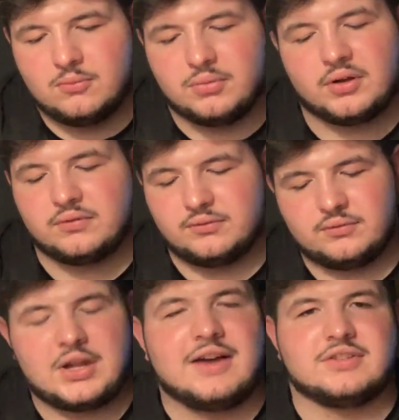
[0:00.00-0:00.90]
But
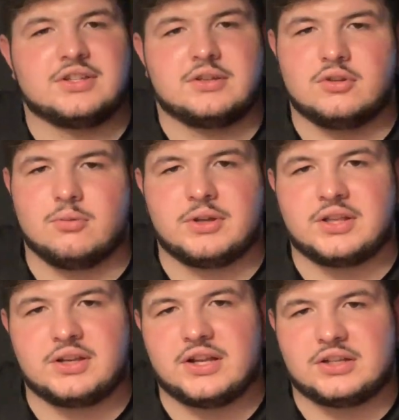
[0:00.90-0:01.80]
obviously, nobody
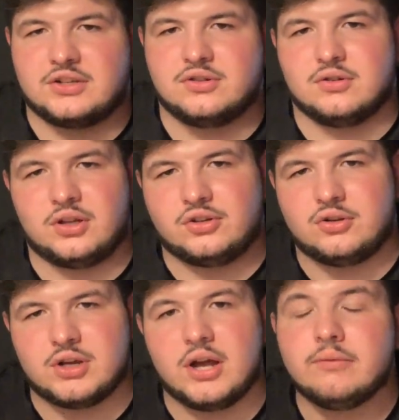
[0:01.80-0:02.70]
can get that shoe unless
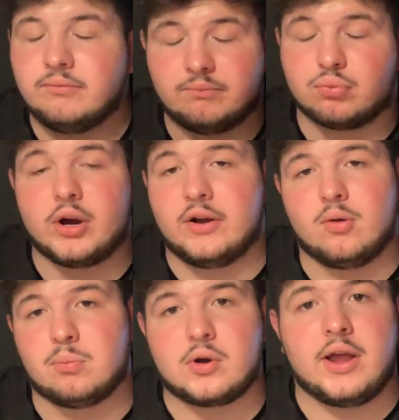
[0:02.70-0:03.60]
you got bread
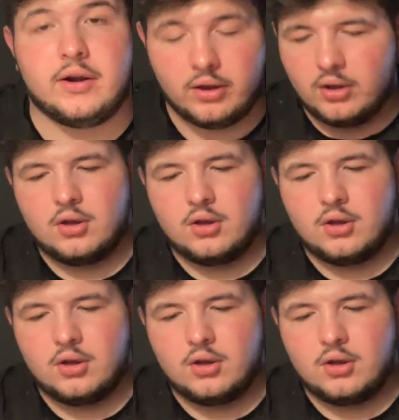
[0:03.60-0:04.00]
on bread.